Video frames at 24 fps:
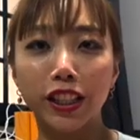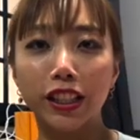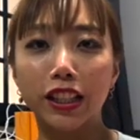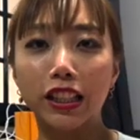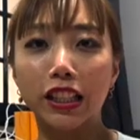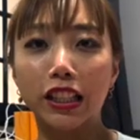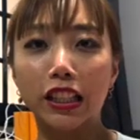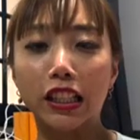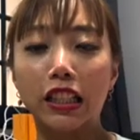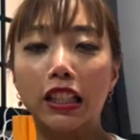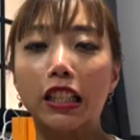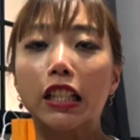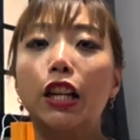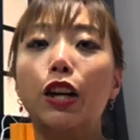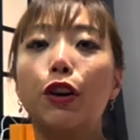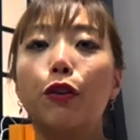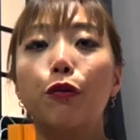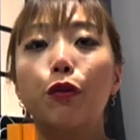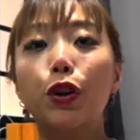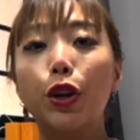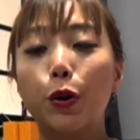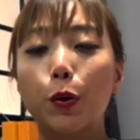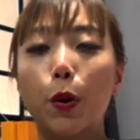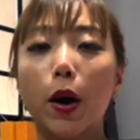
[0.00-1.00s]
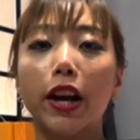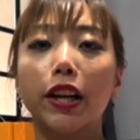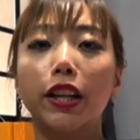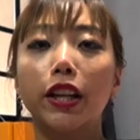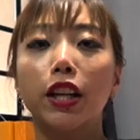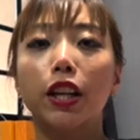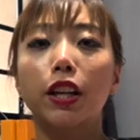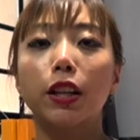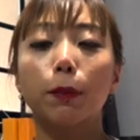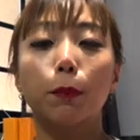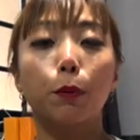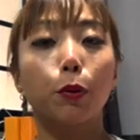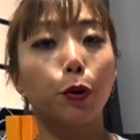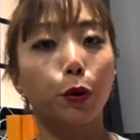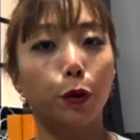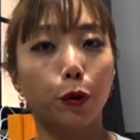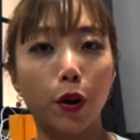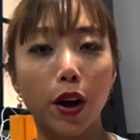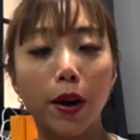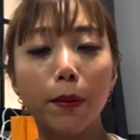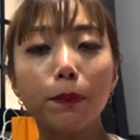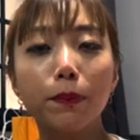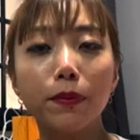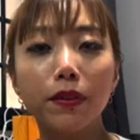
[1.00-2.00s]
the required
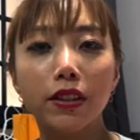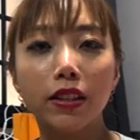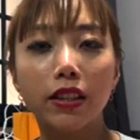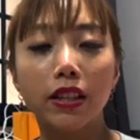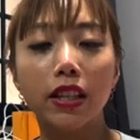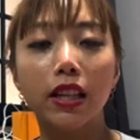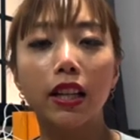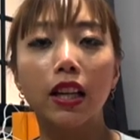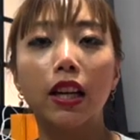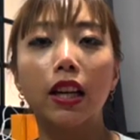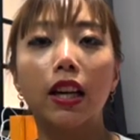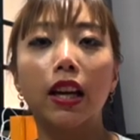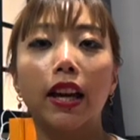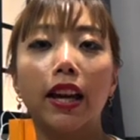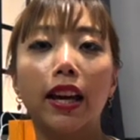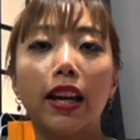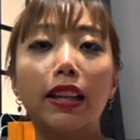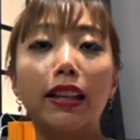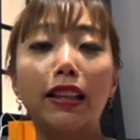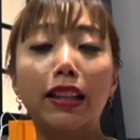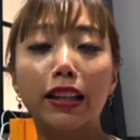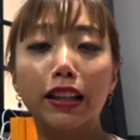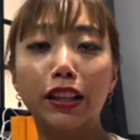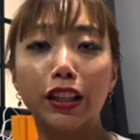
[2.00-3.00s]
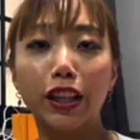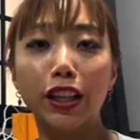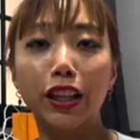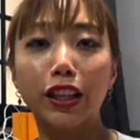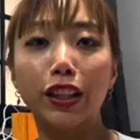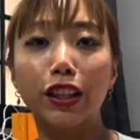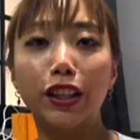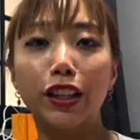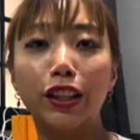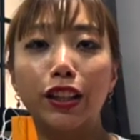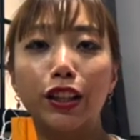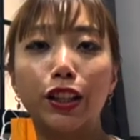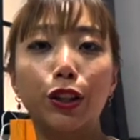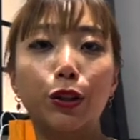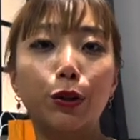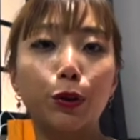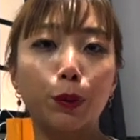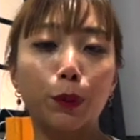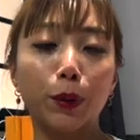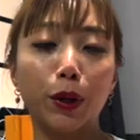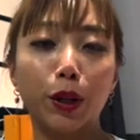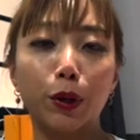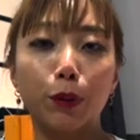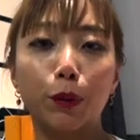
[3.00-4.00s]
programs and linking the
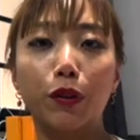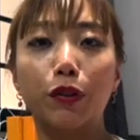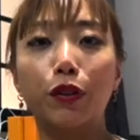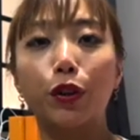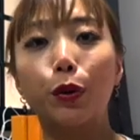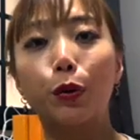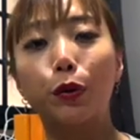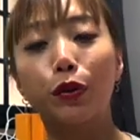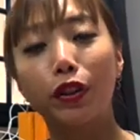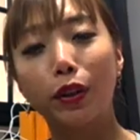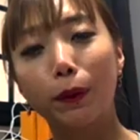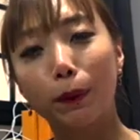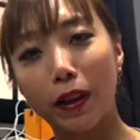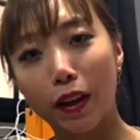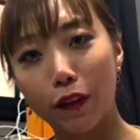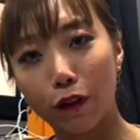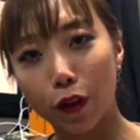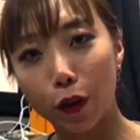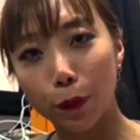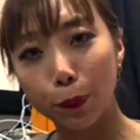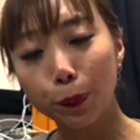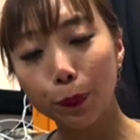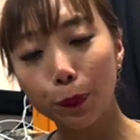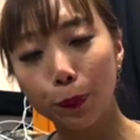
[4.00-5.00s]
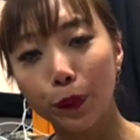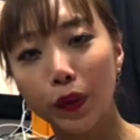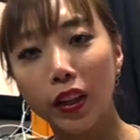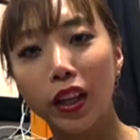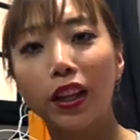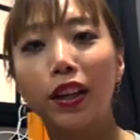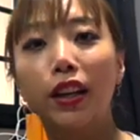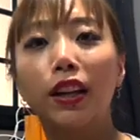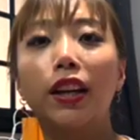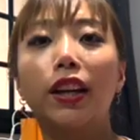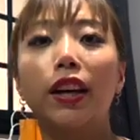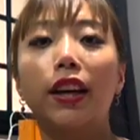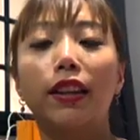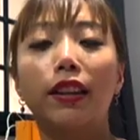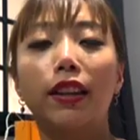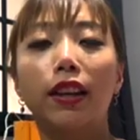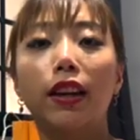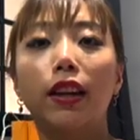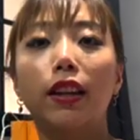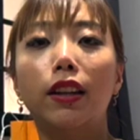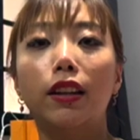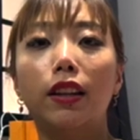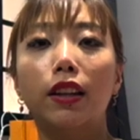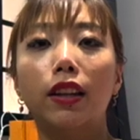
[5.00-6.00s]
domain with the hosting platform,
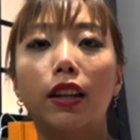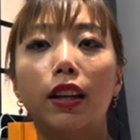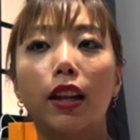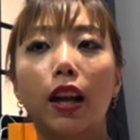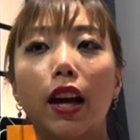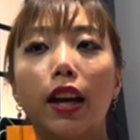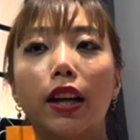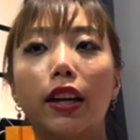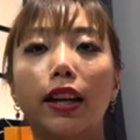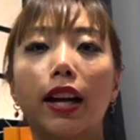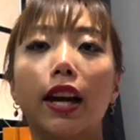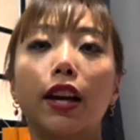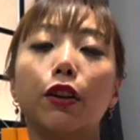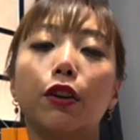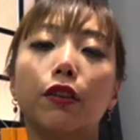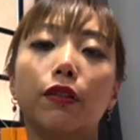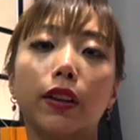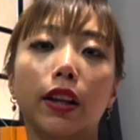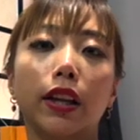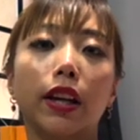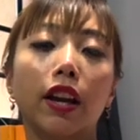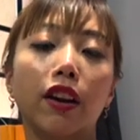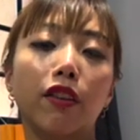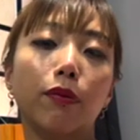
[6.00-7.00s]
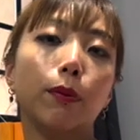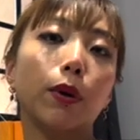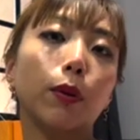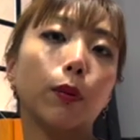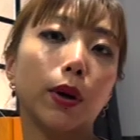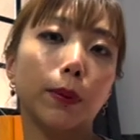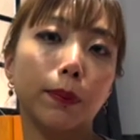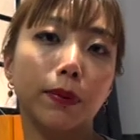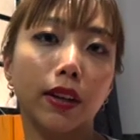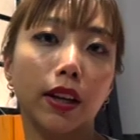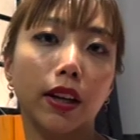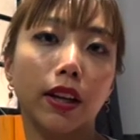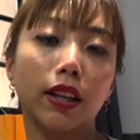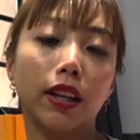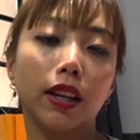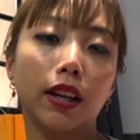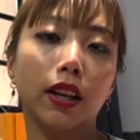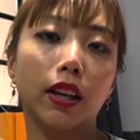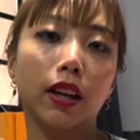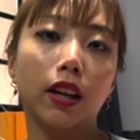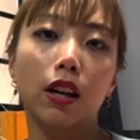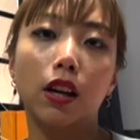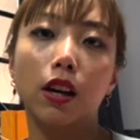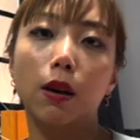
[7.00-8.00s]
then I kind of like have my website.
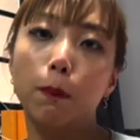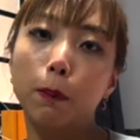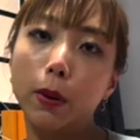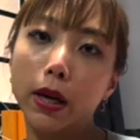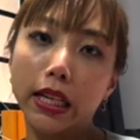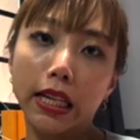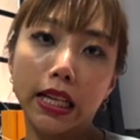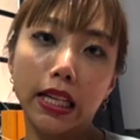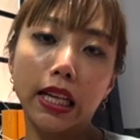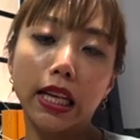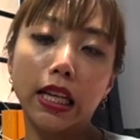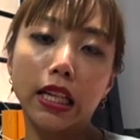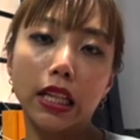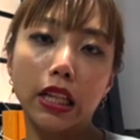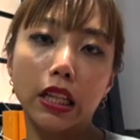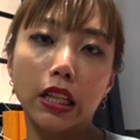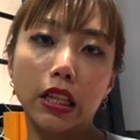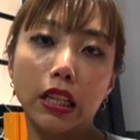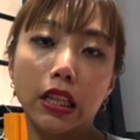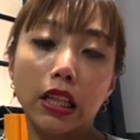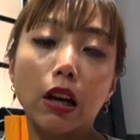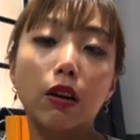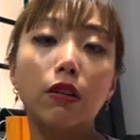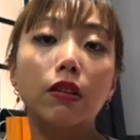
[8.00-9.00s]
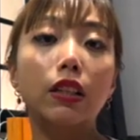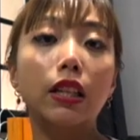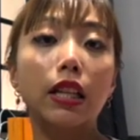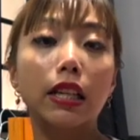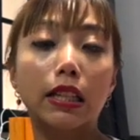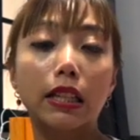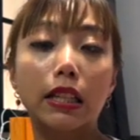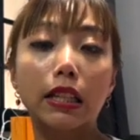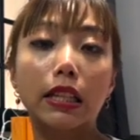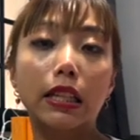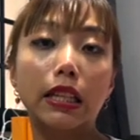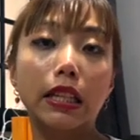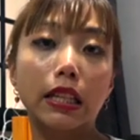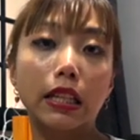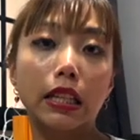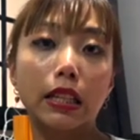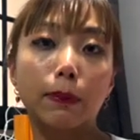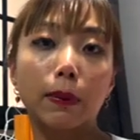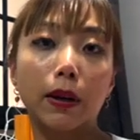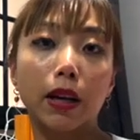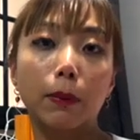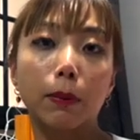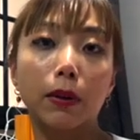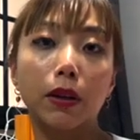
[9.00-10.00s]
But then now that's the tedious
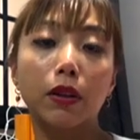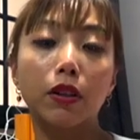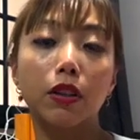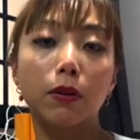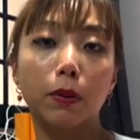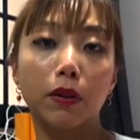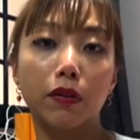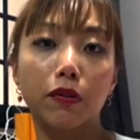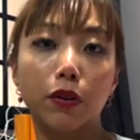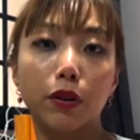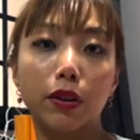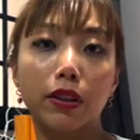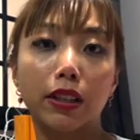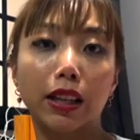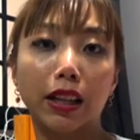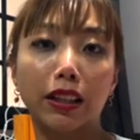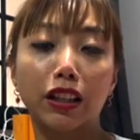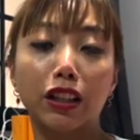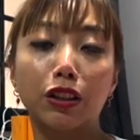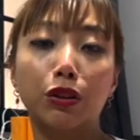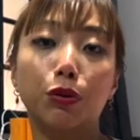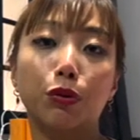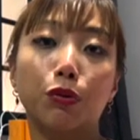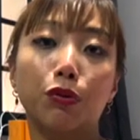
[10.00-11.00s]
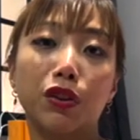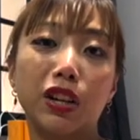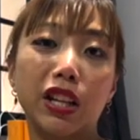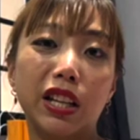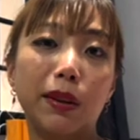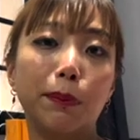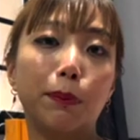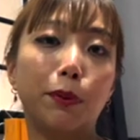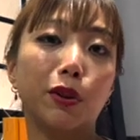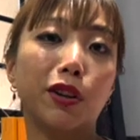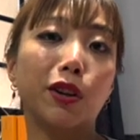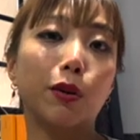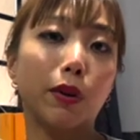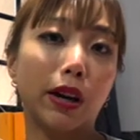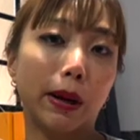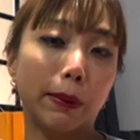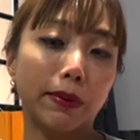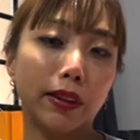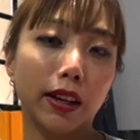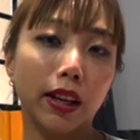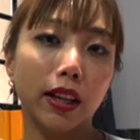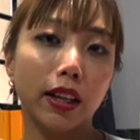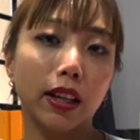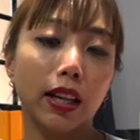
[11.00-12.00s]
part, because before starting to really build a
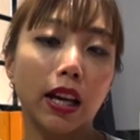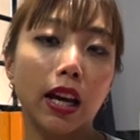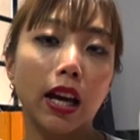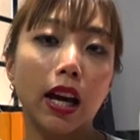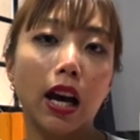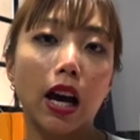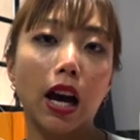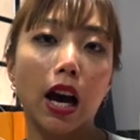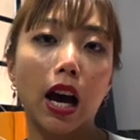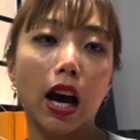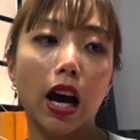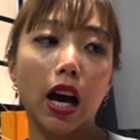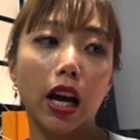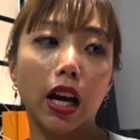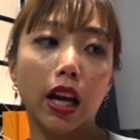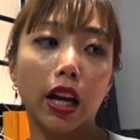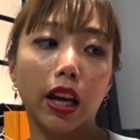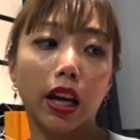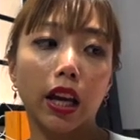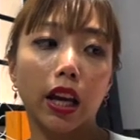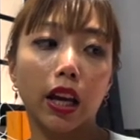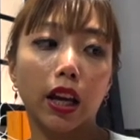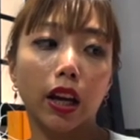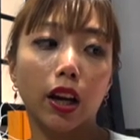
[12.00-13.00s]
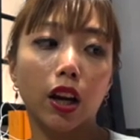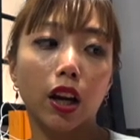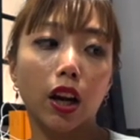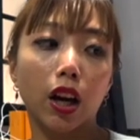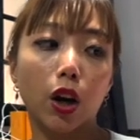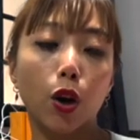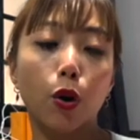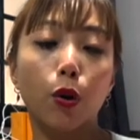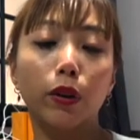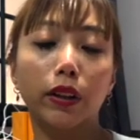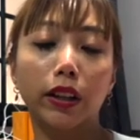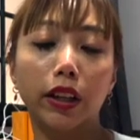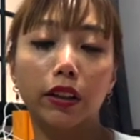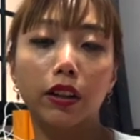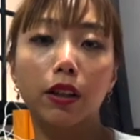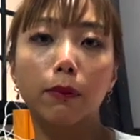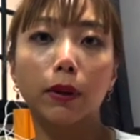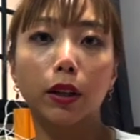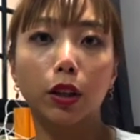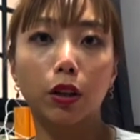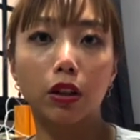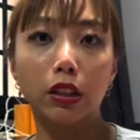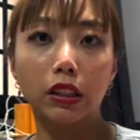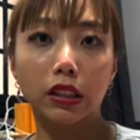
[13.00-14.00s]
website, I collated my
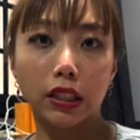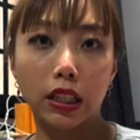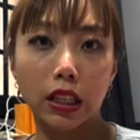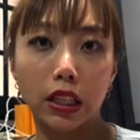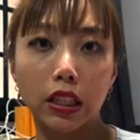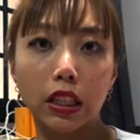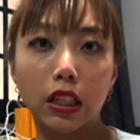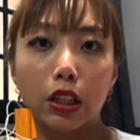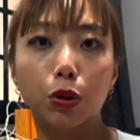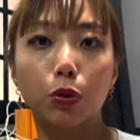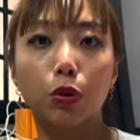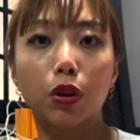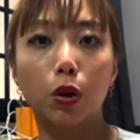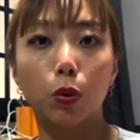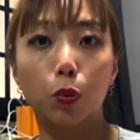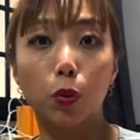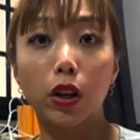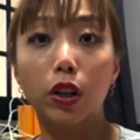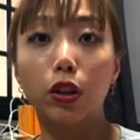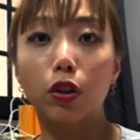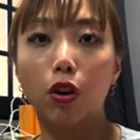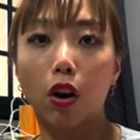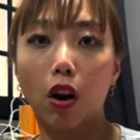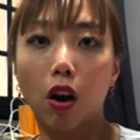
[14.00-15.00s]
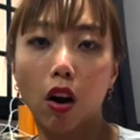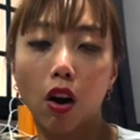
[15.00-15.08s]
content into a Word doc.